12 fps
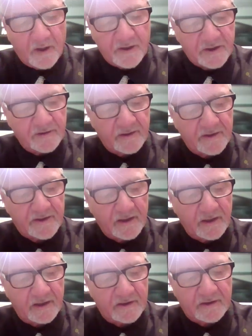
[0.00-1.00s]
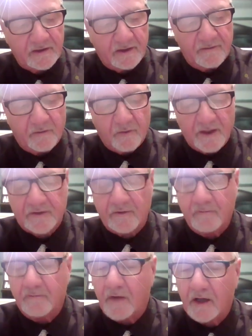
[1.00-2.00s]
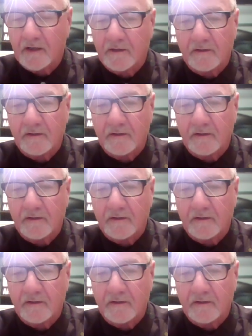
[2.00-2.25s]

in the sense of the Western model.